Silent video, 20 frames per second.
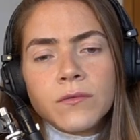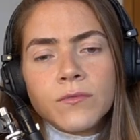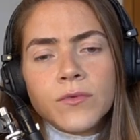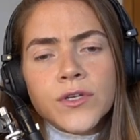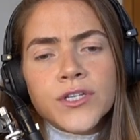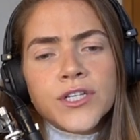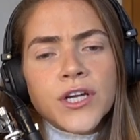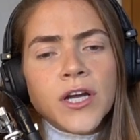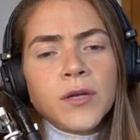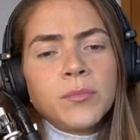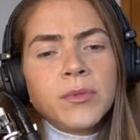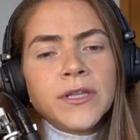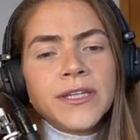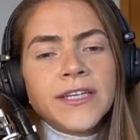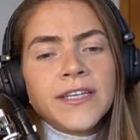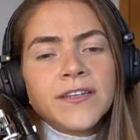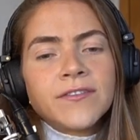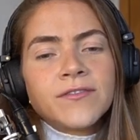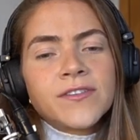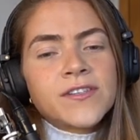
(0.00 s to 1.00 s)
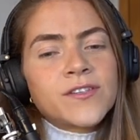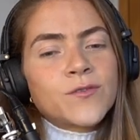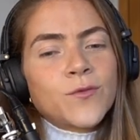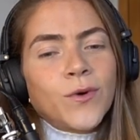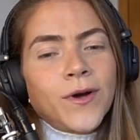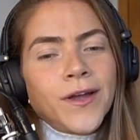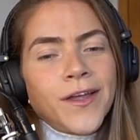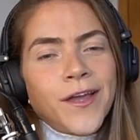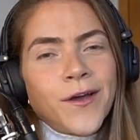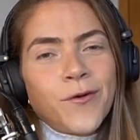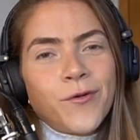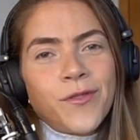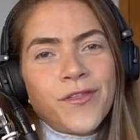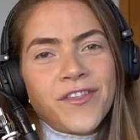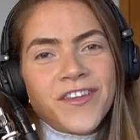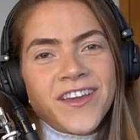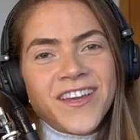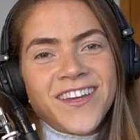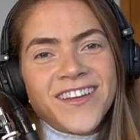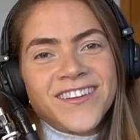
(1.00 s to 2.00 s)
which I believe is quite
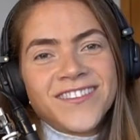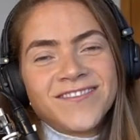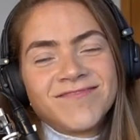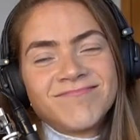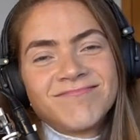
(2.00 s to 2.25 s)
healthy.